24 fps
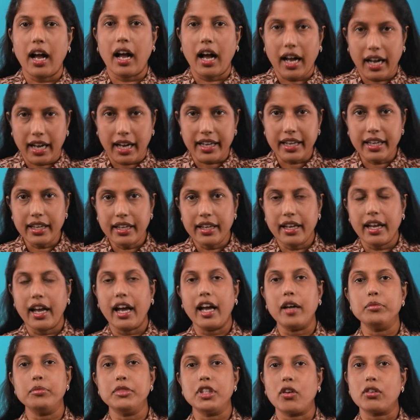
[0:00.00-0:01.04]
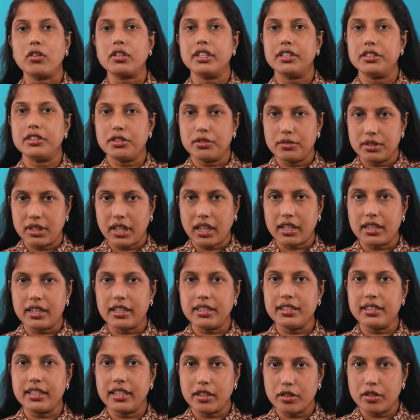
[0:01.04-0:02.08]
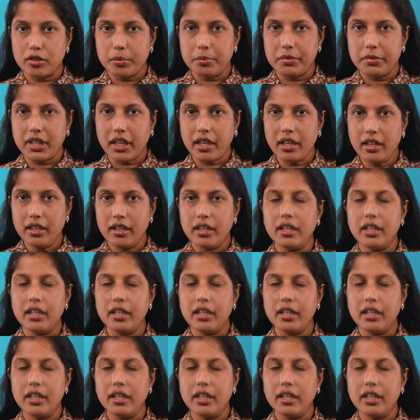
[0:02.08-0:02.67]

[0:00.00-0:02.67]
I am Dr. Sujata Sengupta.